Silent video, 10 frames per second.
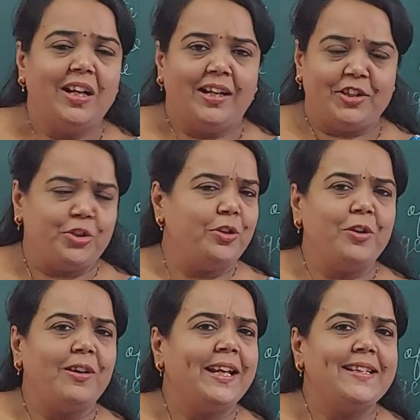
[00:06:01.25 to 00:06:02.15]
It should
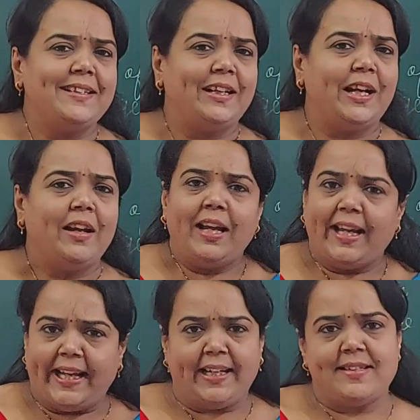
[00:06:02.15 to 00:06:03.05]
not exceed
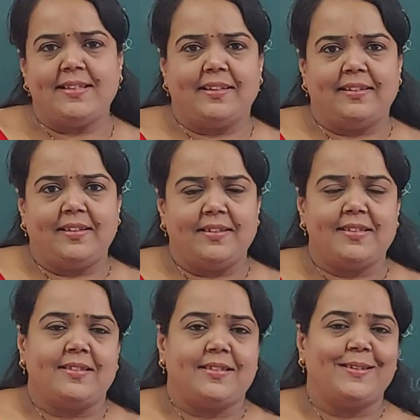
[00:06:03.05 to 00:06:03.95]
8
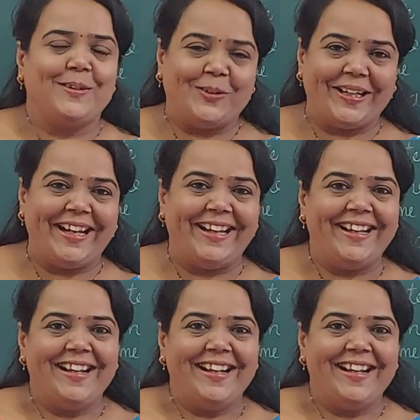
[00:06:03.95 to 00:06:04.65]
sentences, okay?